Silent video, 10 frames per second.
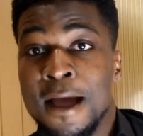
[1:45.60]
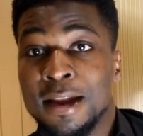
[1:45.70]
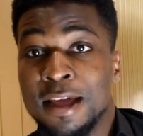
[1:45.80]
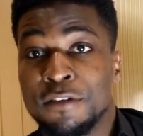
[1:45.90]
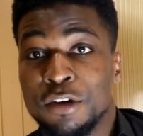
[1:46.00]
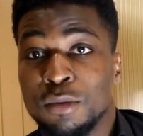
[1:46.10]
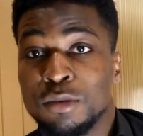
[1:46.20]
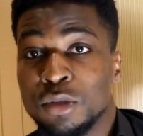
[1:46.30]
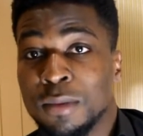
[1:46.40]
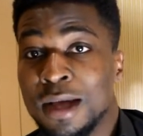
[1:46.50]
and every
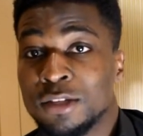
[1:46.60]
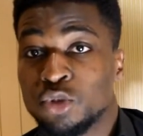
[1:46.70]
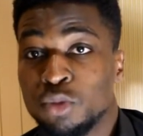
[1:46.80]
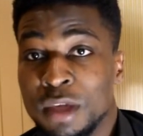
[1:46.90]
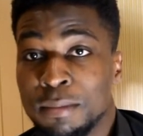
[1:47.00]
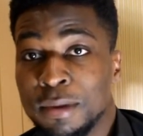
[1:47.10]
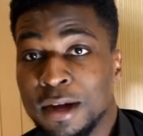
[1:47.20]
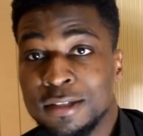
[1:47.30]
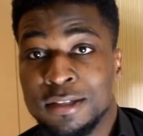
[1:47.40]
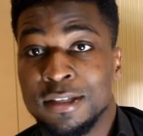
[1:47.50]
chromosome has two main
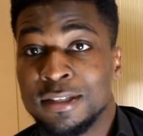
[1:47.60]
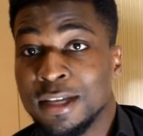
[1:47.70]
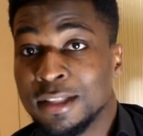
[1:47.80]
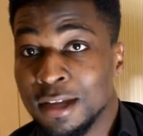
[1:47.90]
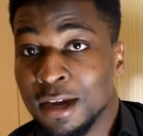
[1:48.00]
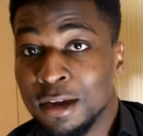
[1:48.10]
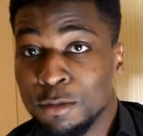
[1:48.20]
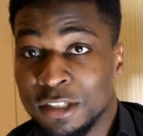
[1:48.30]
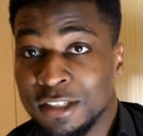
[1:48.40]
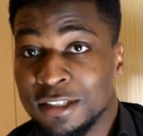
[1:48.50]
parts: the center,
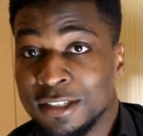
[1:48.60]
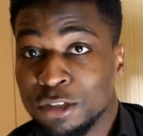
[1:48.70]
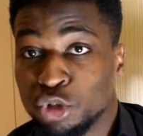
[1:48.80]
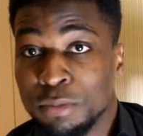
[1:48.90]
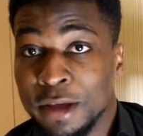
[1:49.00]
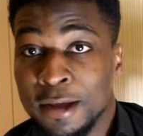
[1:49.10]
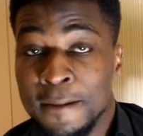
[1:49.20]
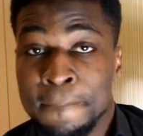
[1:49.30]
which is the centromere,